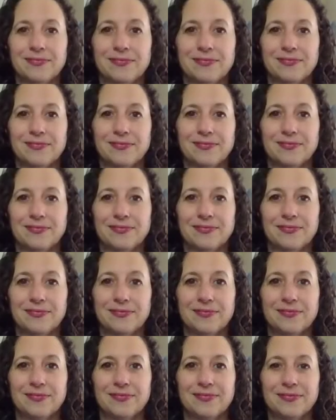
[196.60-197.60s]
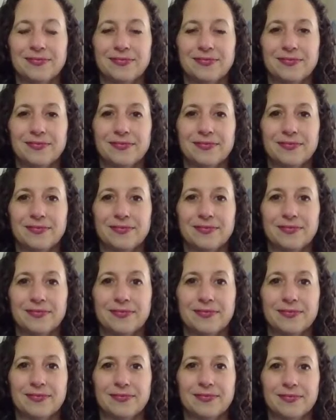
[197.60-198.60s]

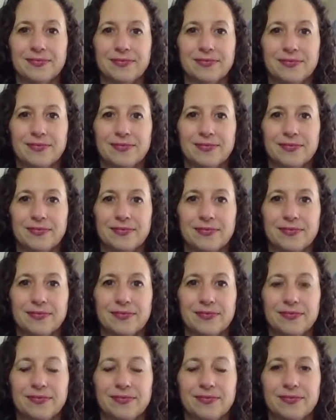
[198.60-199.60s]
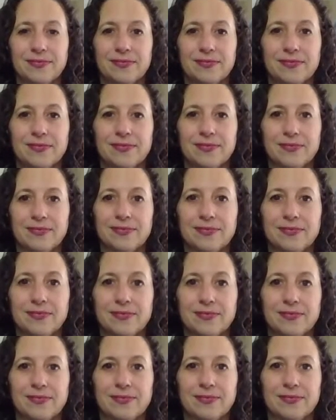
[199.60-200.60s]

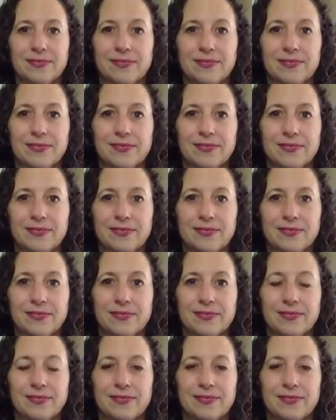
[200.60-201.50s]
(not speaking)